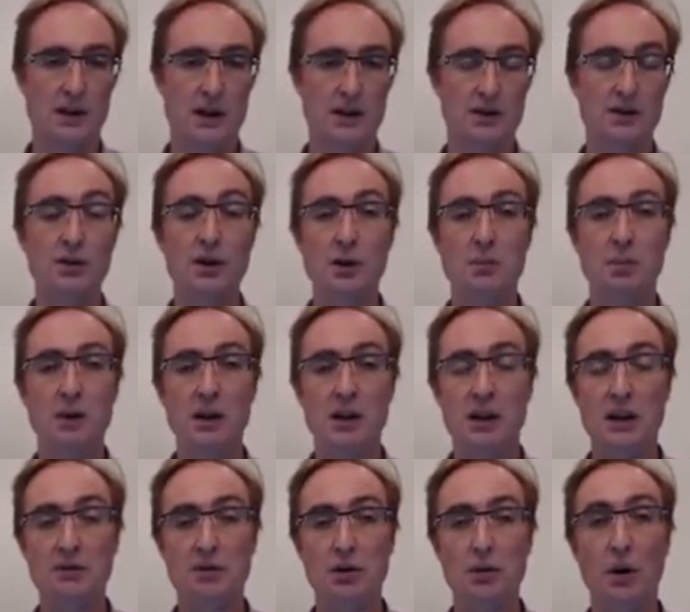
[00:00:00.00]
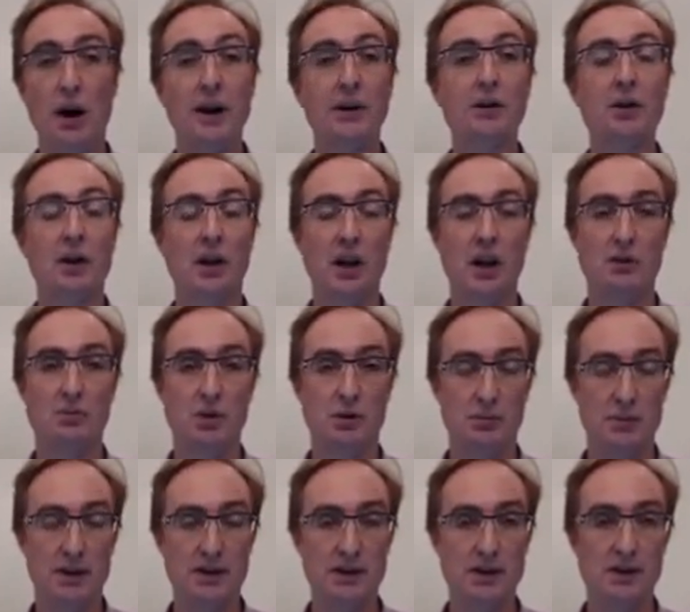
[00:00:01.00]
UDP gives you unreliable
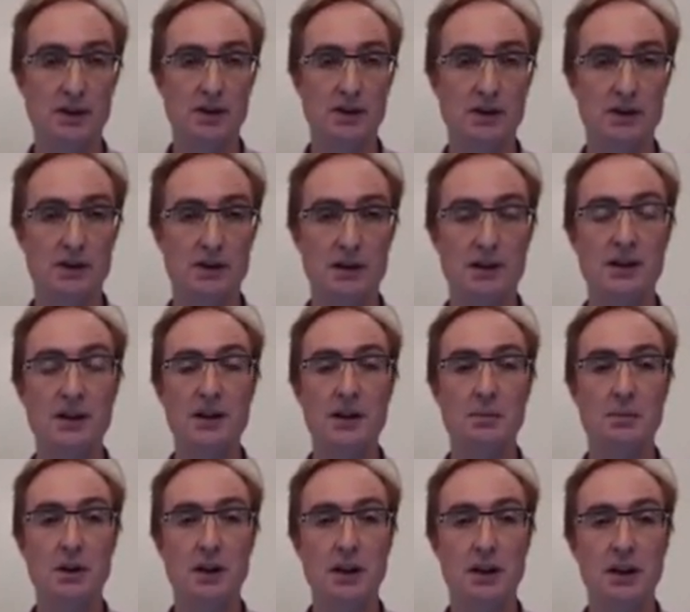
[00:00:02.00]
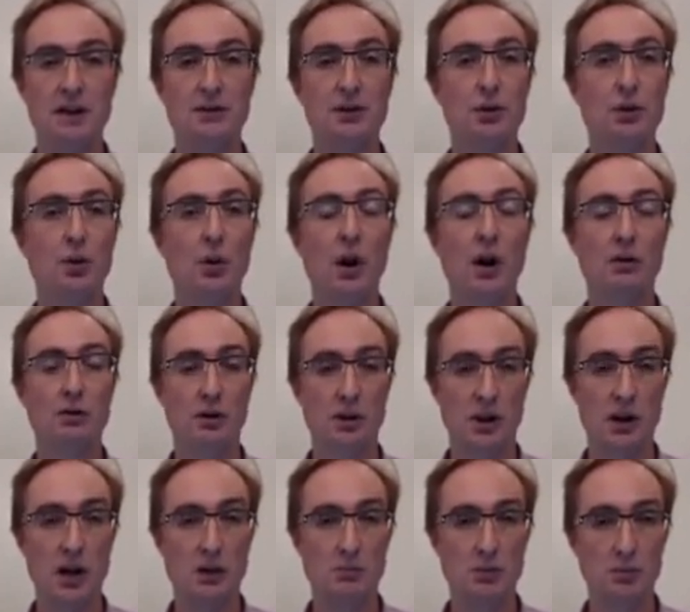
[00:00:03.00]
messages, TCP gives you a
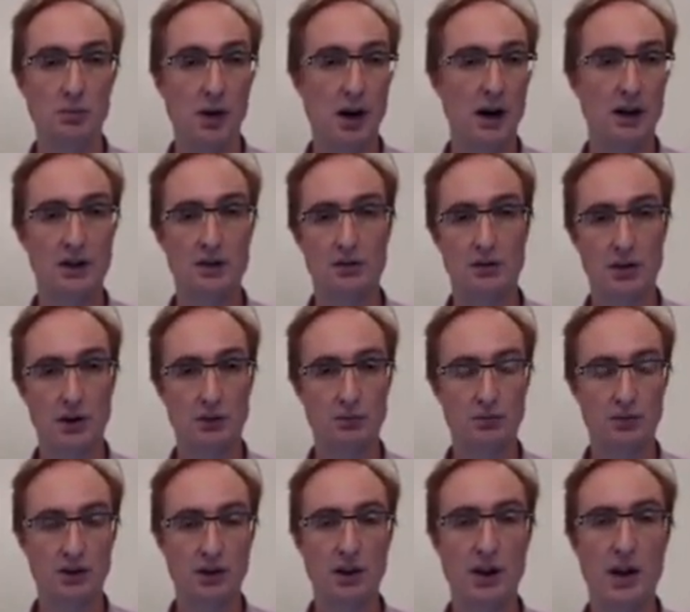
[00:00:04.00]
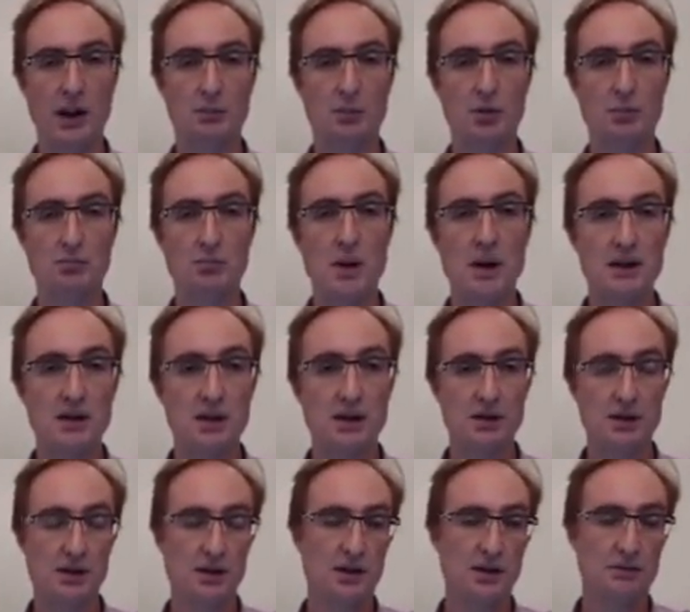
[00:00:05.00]
reliable byte stream. Reliable
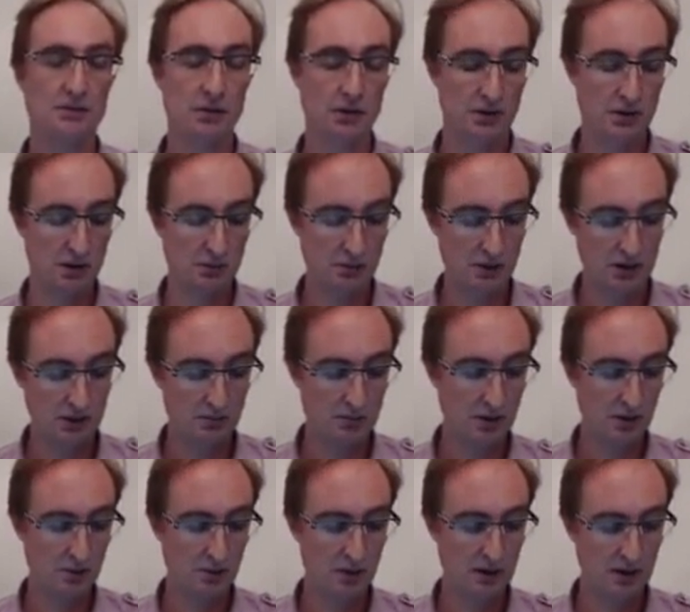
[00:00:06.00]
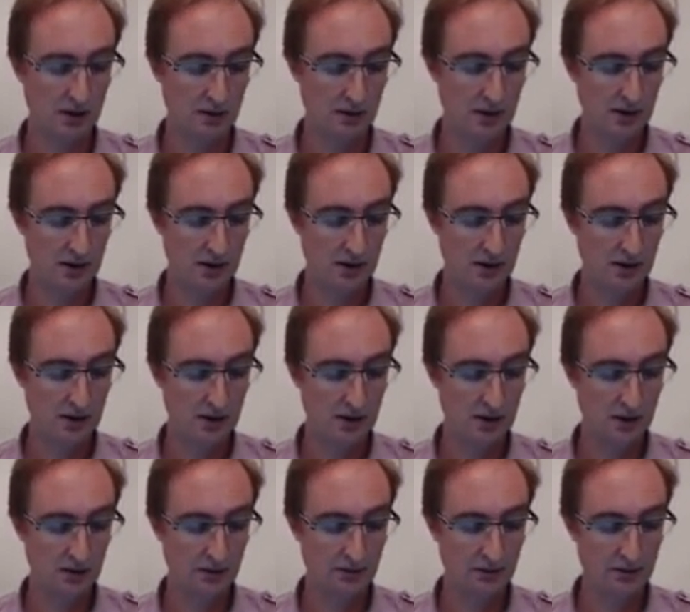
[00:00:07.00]
messages fall somewhat in between.
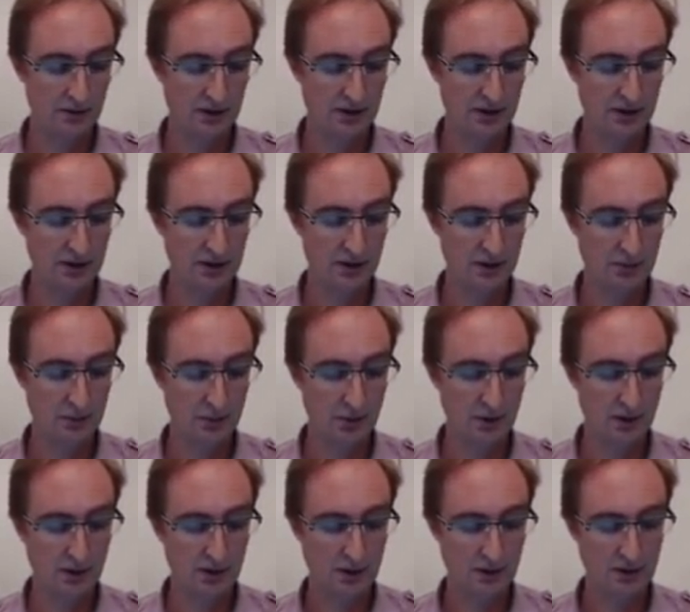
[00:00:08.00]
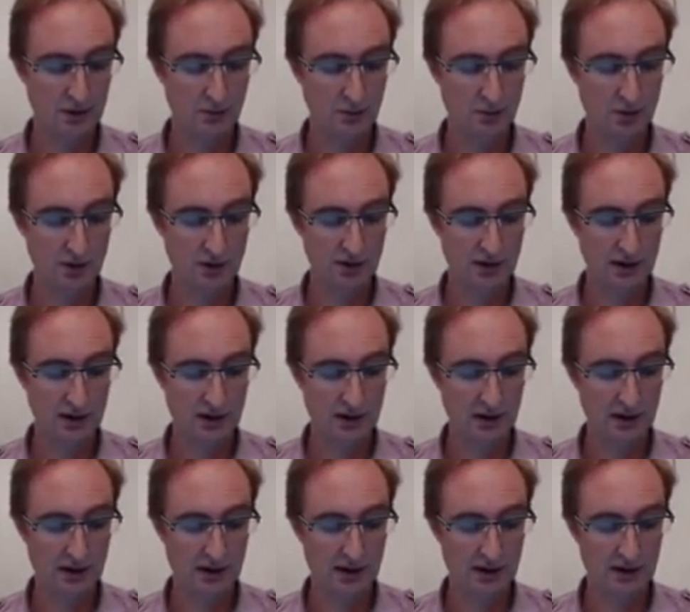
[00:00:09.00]
So for instance, protocols that want that,
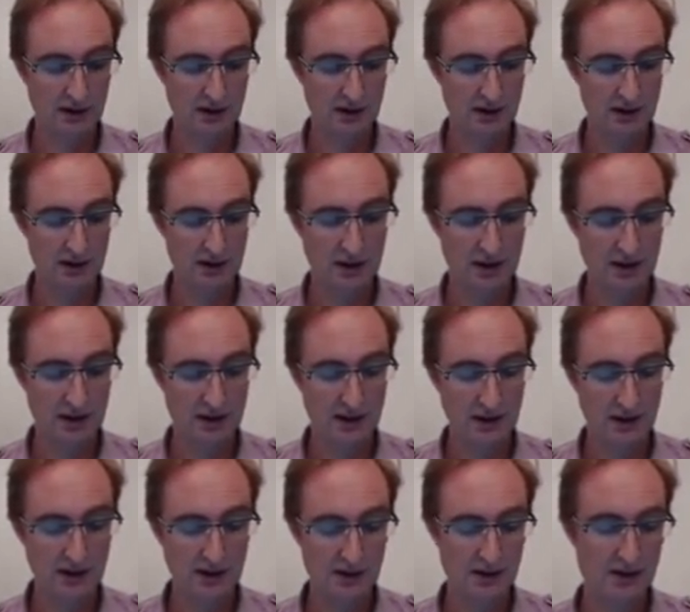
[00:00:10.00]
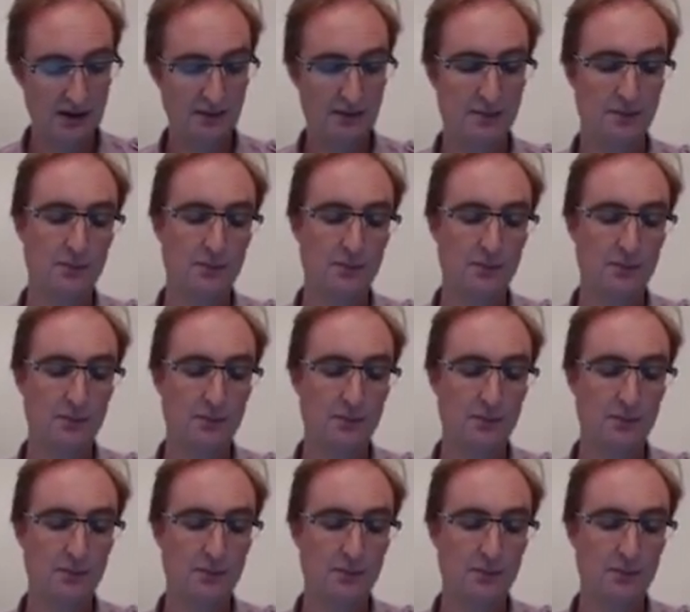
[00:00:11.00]
like the DNS,